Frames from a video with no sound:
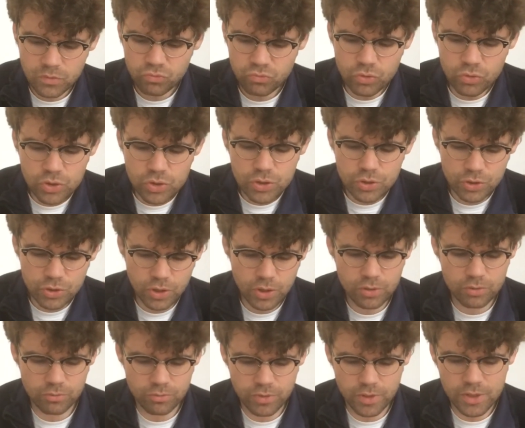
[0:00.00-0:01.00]
Do you
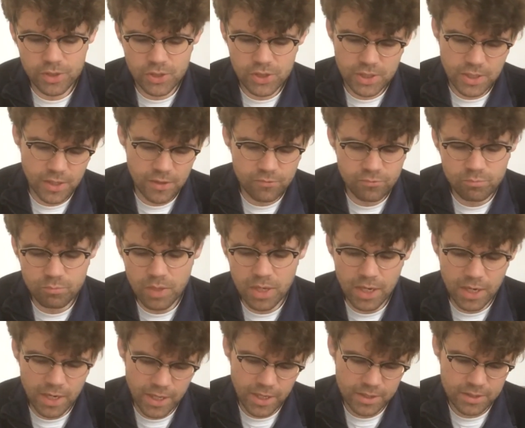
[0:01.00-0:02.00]
know they shaved me
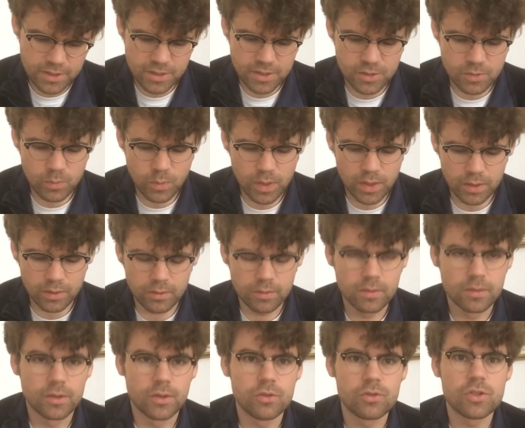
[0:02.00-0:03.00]
legs as well?
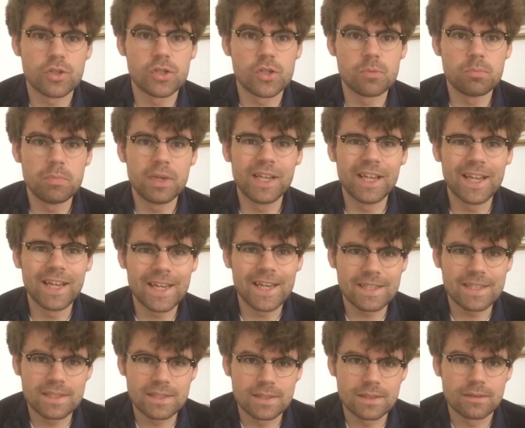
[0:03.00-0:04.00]
Notice me
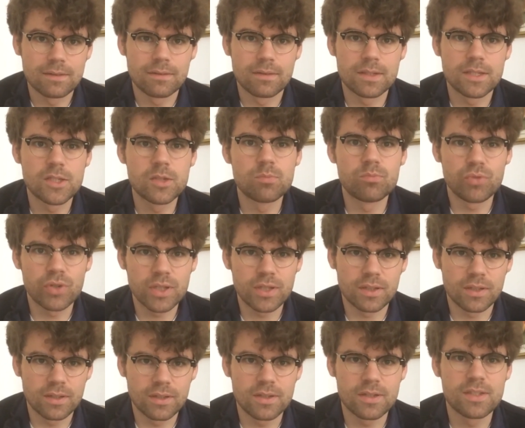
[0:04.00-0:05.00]
legs. This is
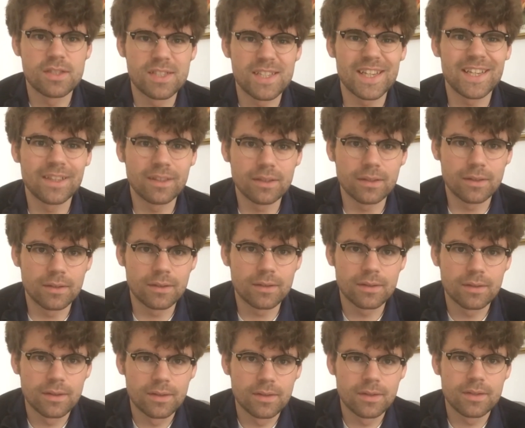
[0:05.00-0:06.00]
Britain. This is England.
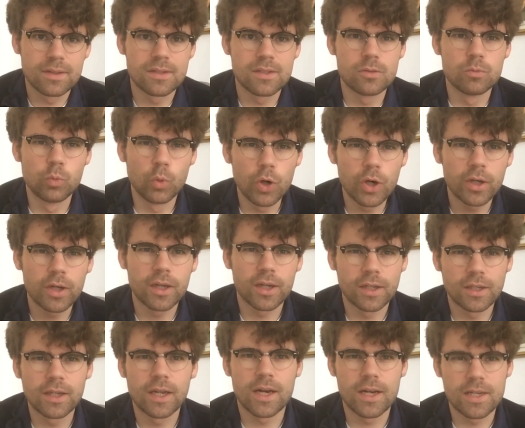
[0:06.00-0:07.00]
It's a working
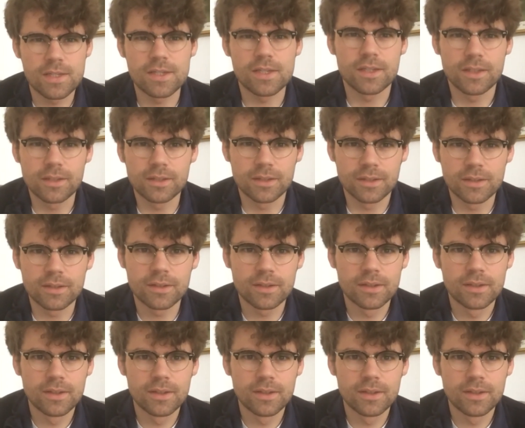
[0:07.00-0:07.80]
class England.